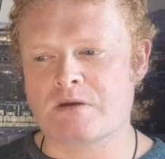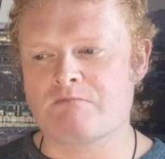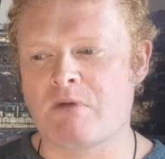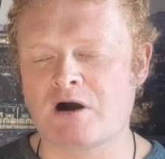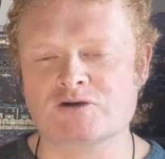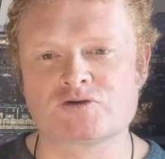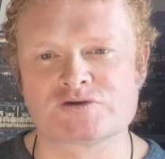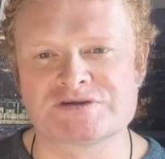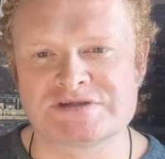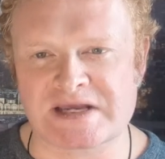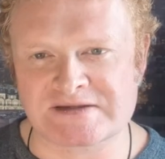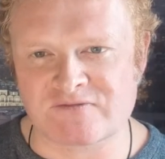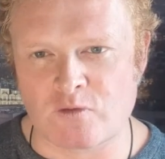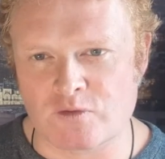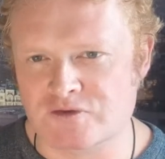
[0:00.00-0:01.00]
Mark Dawson's
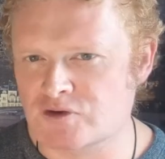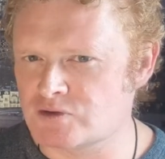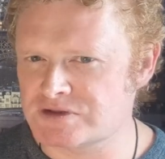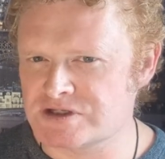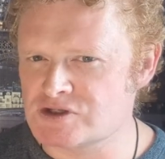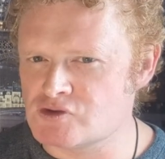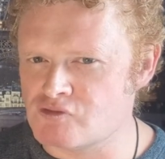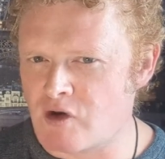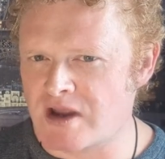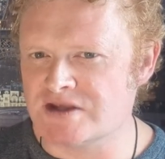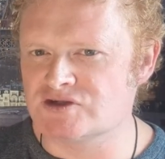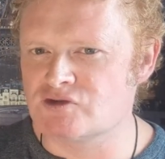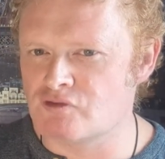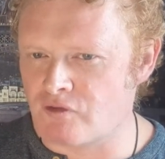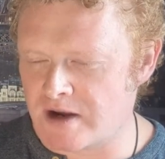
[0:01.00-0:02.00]
Ads for Authors course
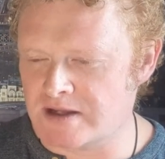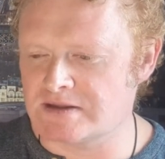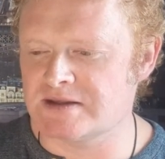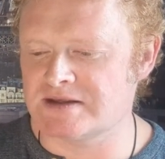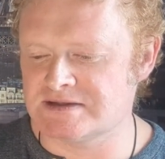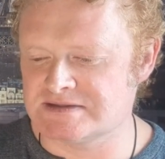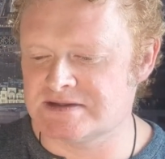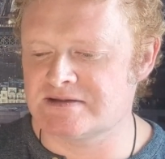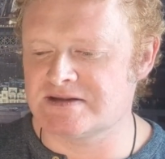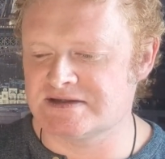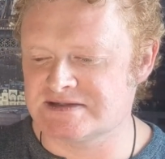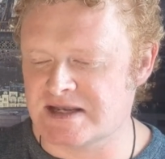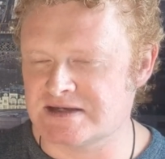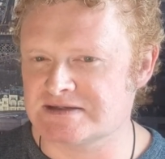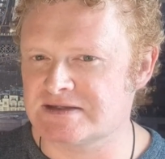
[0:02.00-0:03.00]
is great these
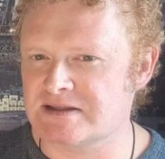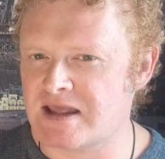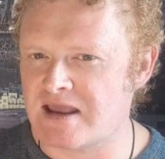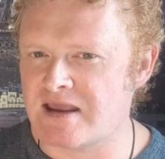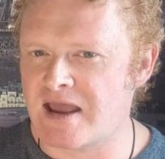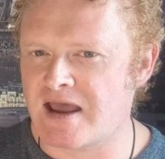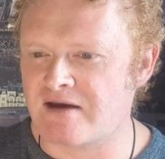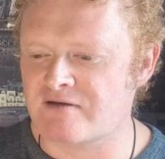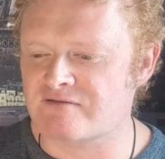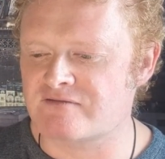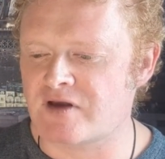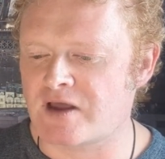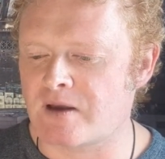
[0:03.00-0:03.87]
days, and they have